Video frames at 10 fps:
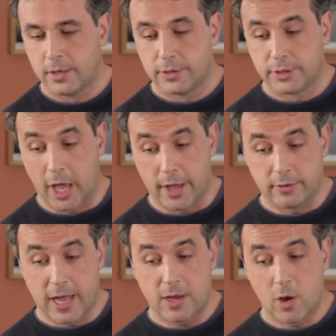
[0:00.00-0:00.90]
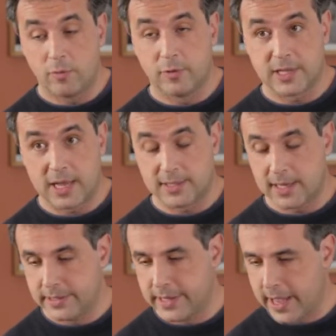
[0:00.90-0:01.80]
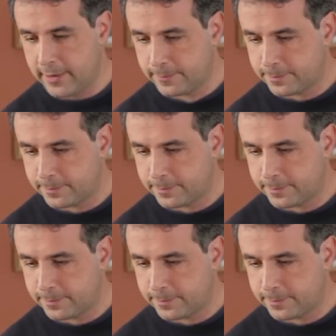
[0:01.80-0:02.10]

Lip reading: So I go for the other idea,